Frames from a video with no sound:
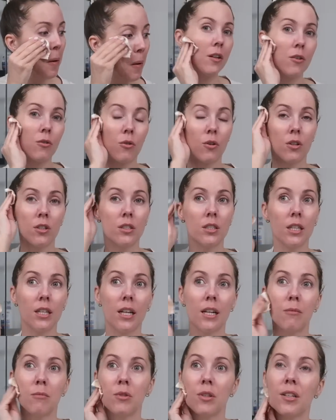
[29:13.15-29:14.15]
in order to
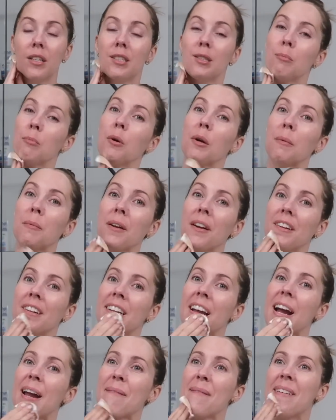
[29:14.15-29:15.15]
get him to his appointment on
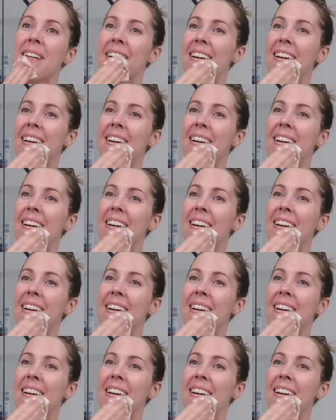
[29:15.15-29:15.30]
time.